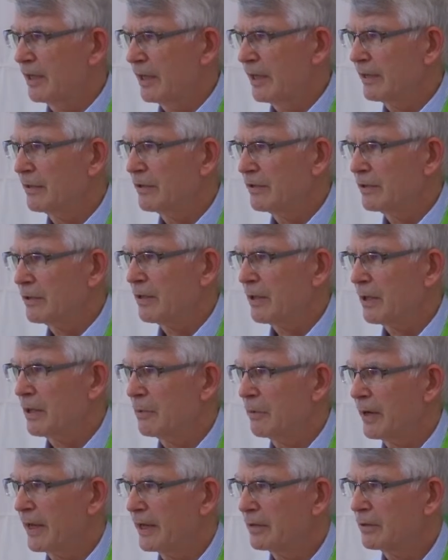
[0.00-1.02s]
industry
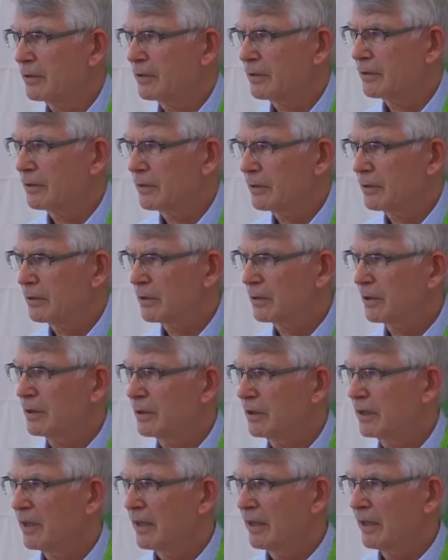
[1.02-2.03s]
went
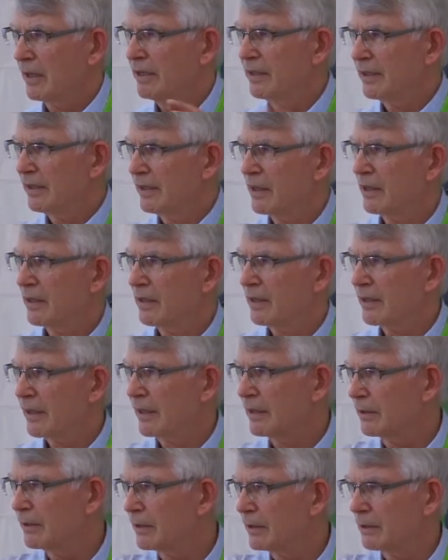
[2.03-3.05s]
to India
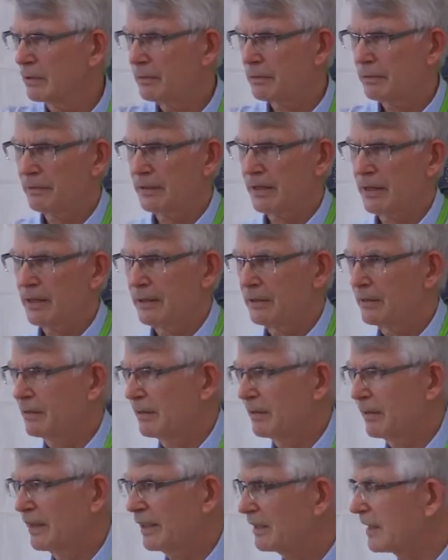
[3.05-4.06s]
and
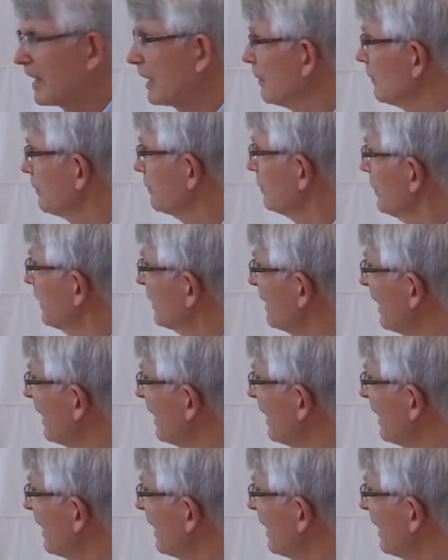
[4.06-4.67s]
that kind of